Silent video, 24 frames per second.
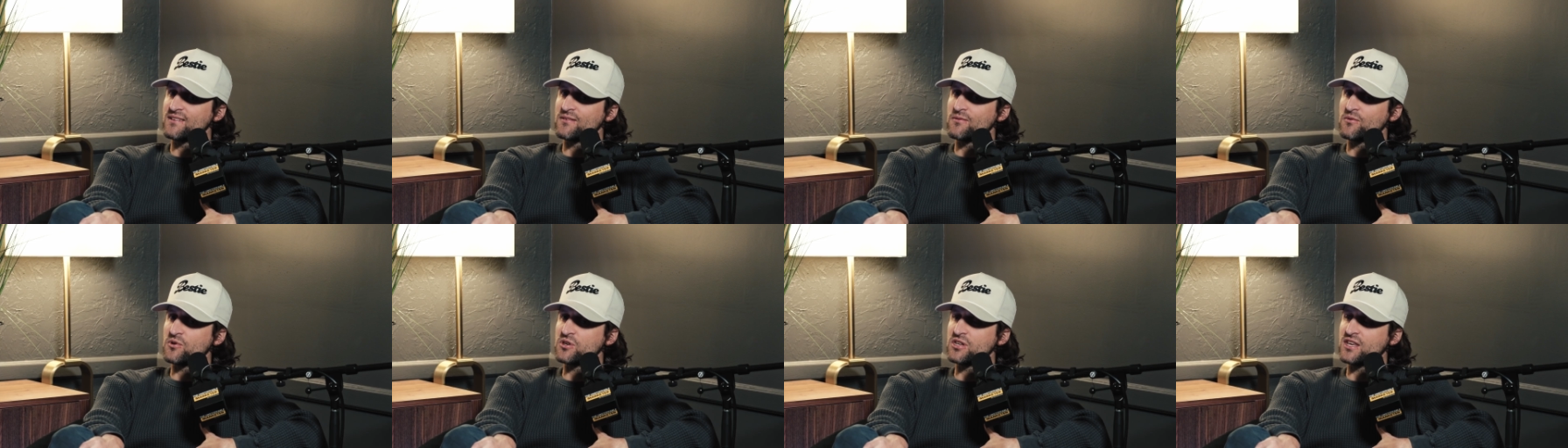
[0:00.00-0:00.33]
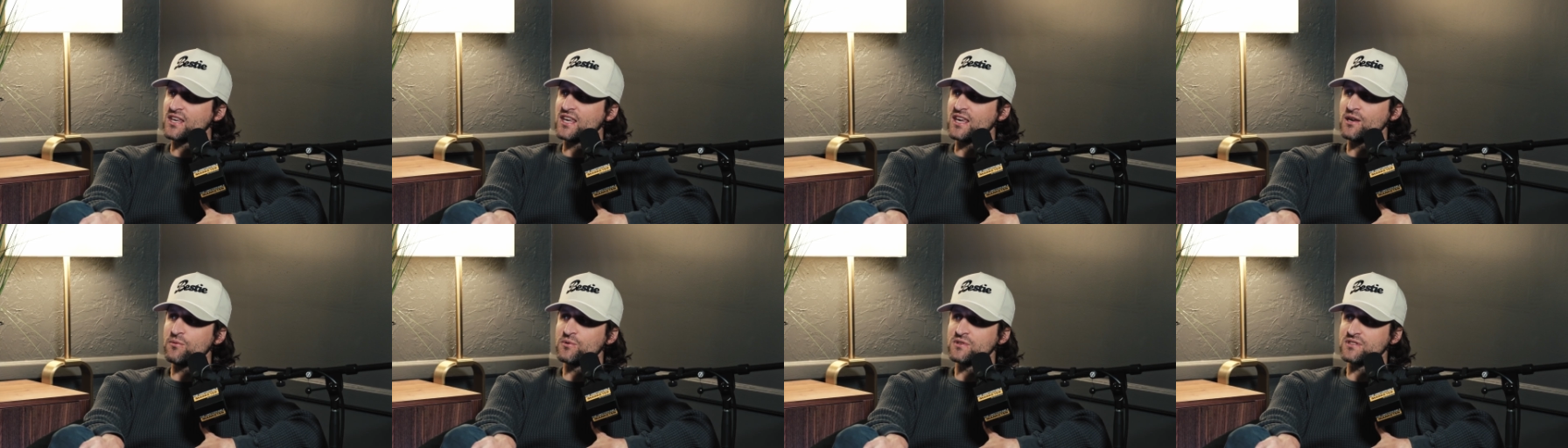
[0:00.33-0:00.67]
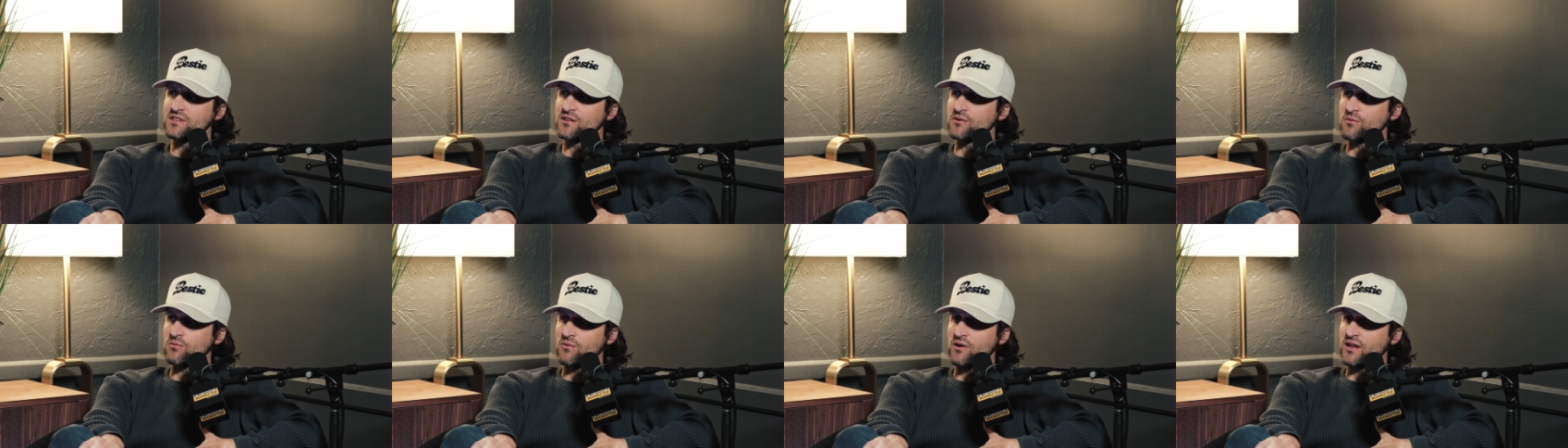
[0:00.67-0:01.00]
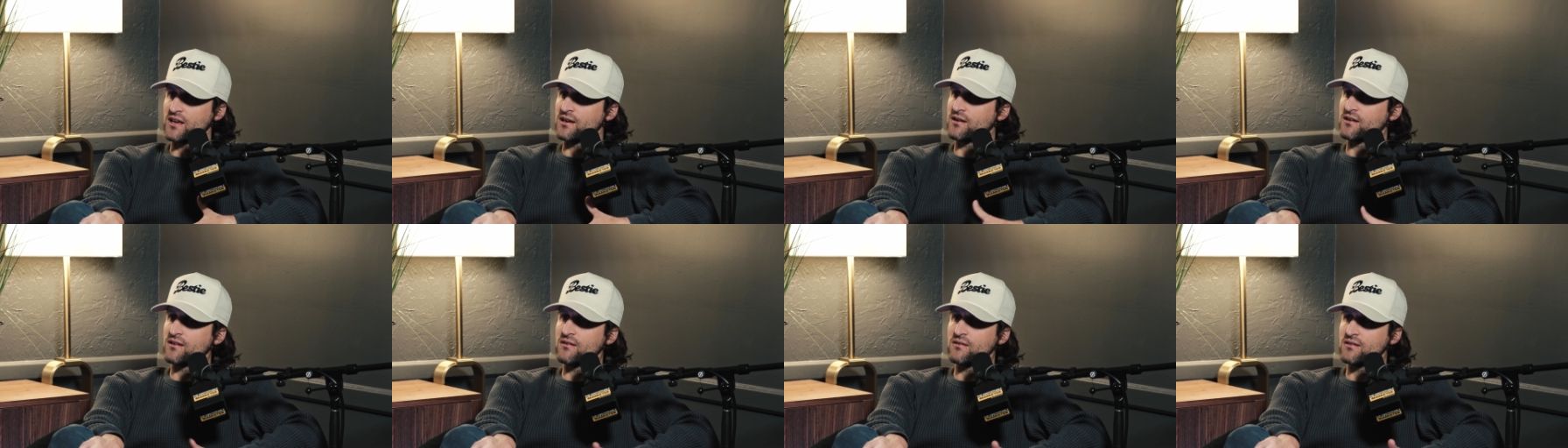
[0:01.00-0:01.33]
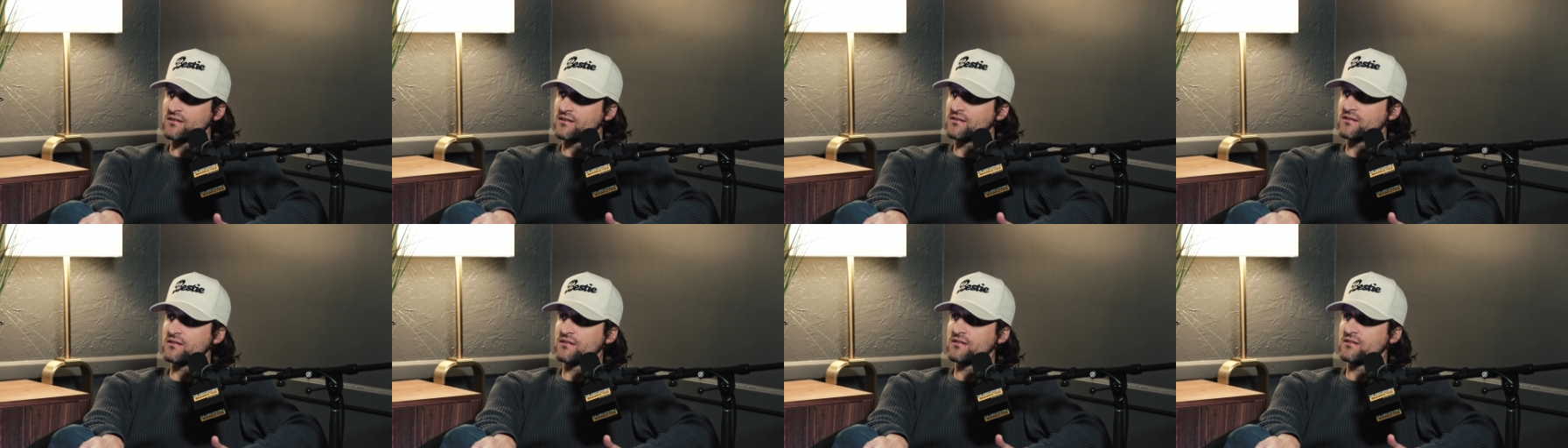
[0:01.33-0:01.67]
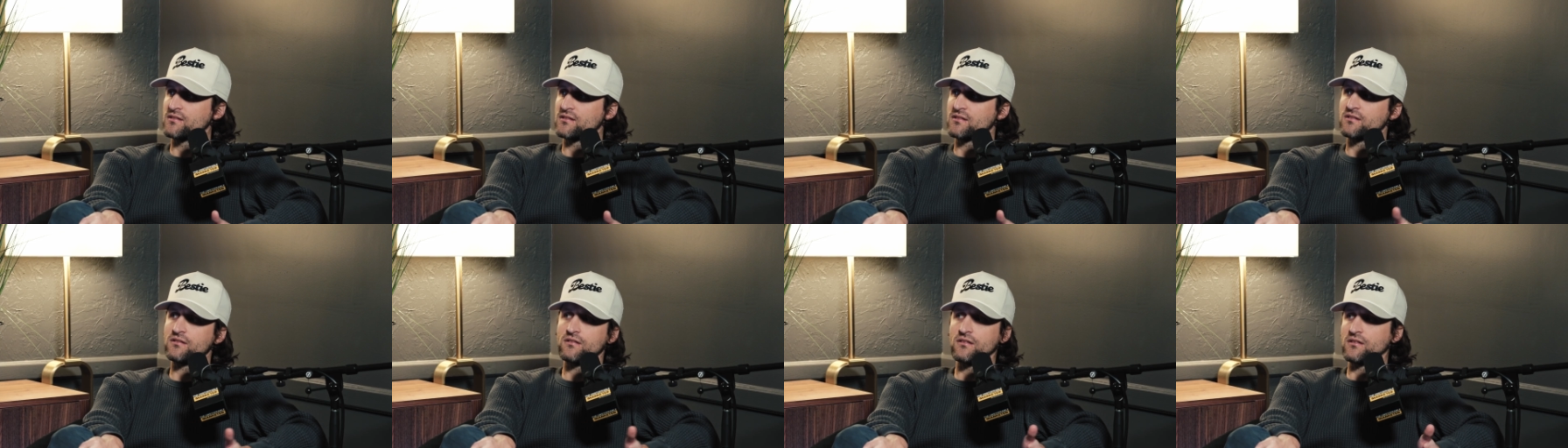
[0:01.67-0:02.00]
well, he was in the like,
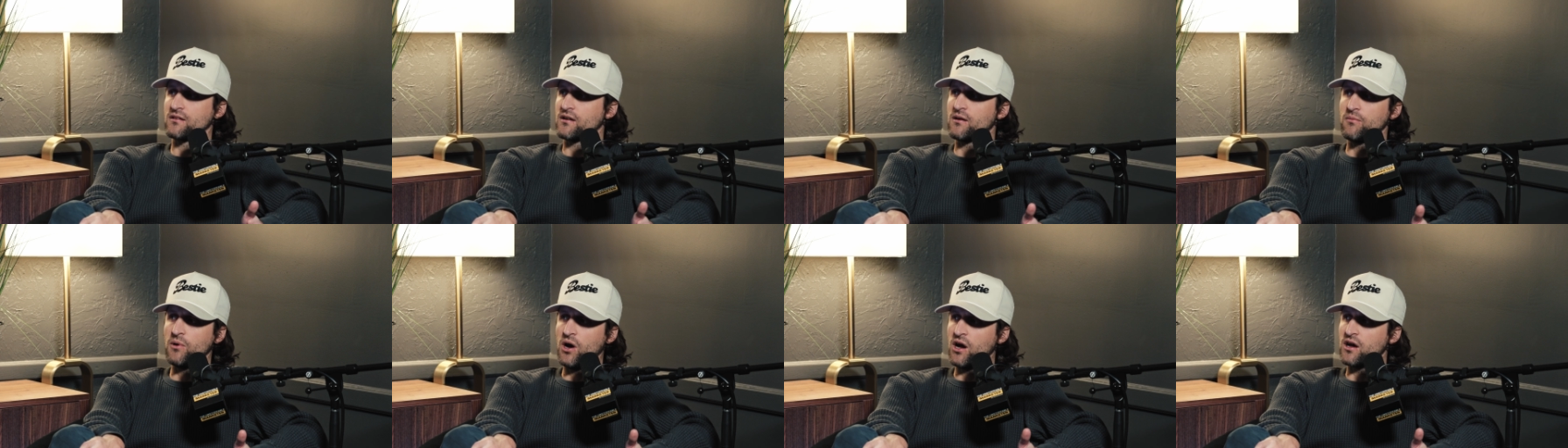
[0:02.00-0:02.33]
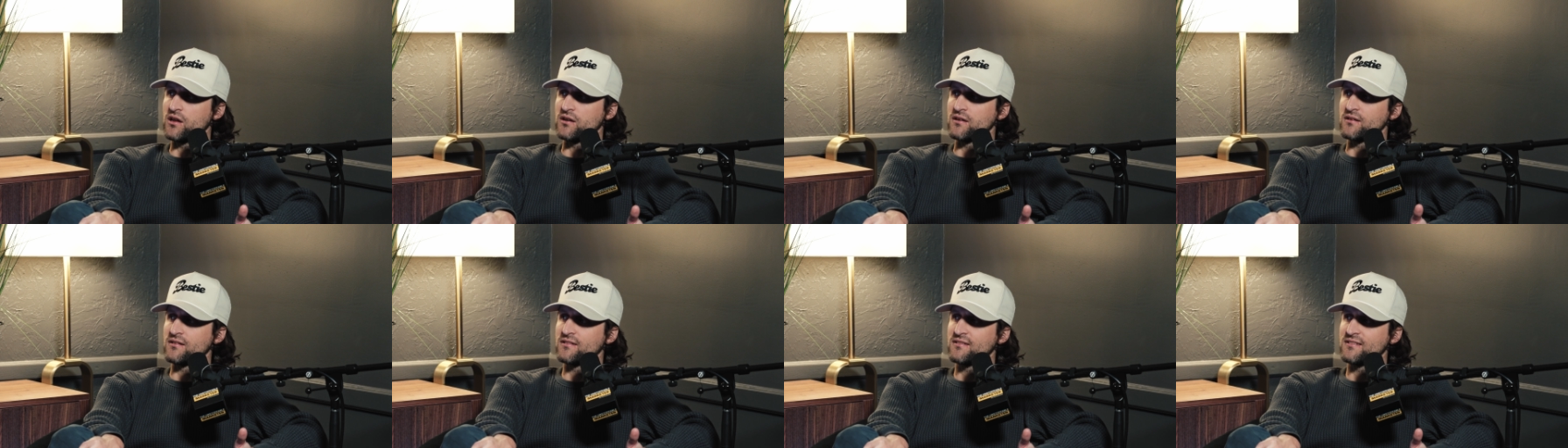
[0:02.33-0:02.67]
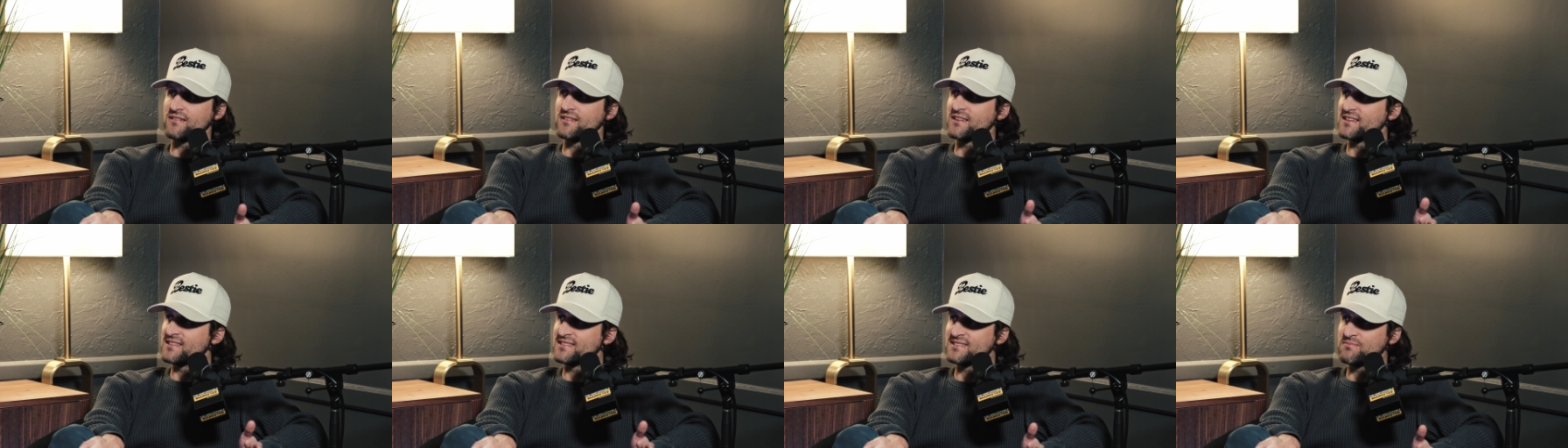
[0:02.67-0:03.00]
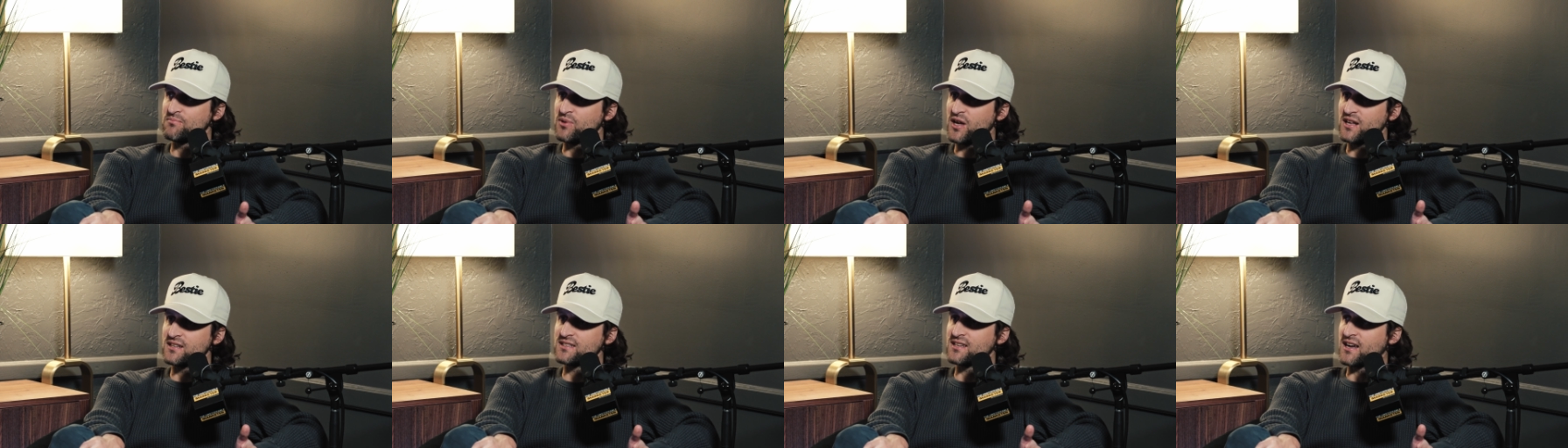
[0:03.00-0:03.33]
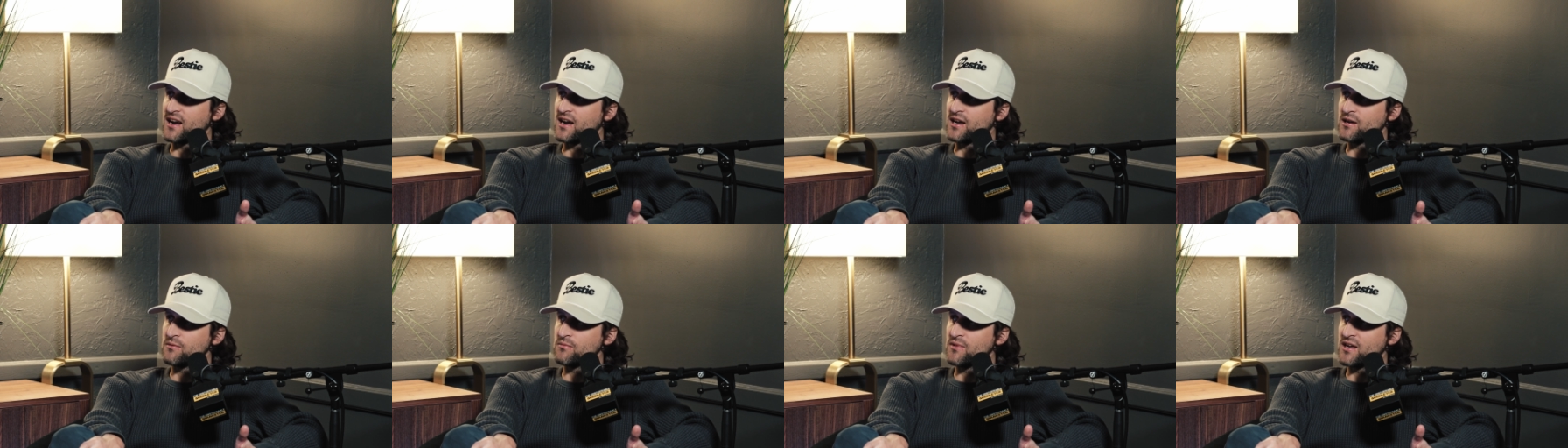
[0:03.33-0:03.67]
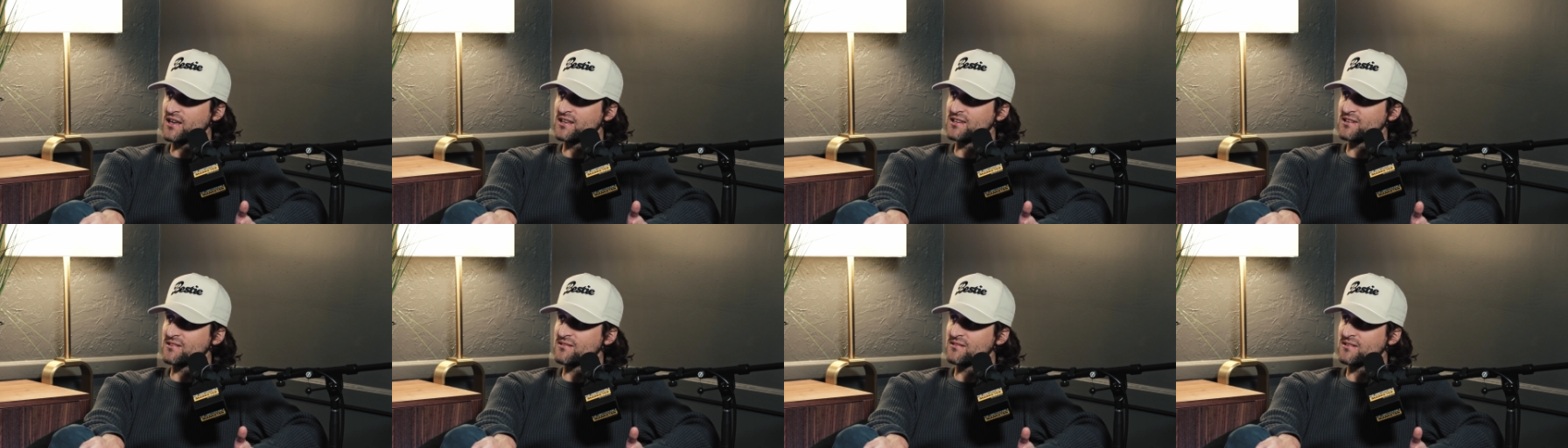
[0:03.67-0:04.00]
come on, it's bedtime
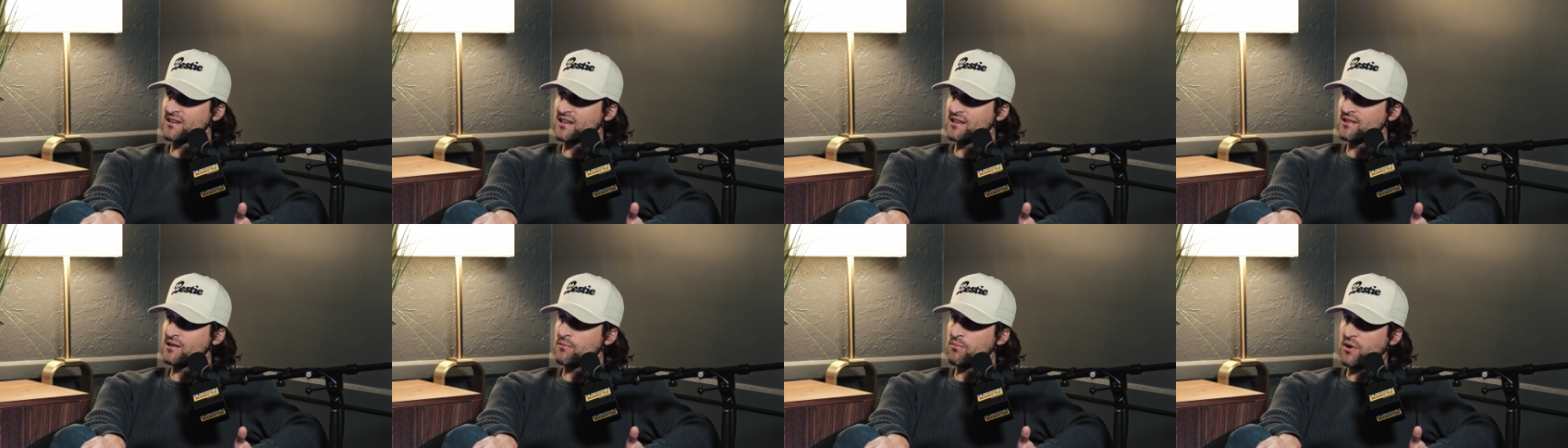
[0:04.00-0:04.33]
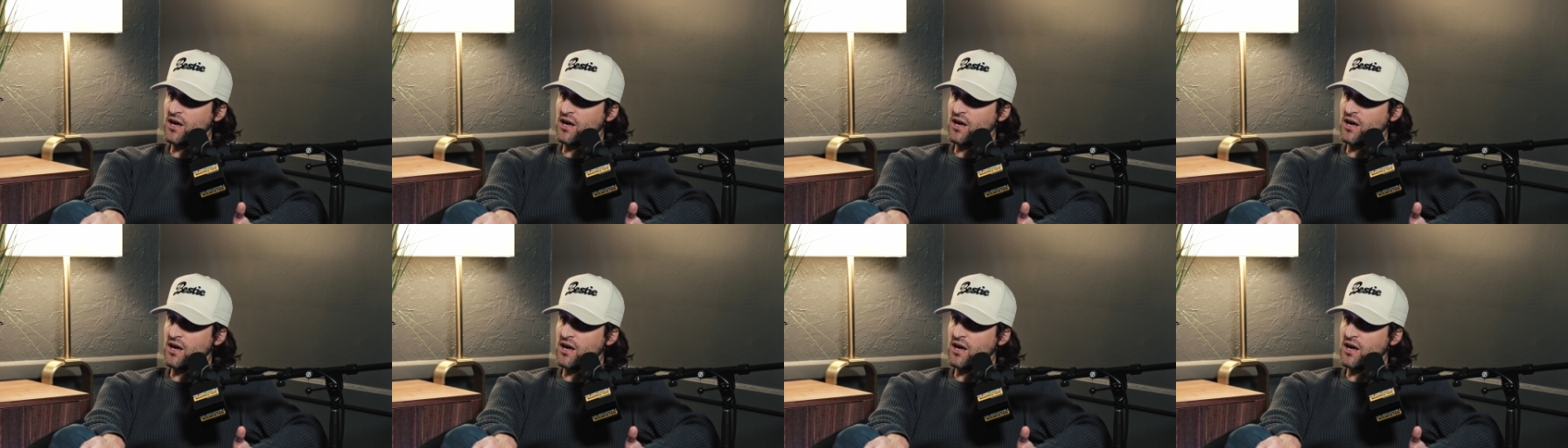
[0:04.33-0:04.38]
and you're in the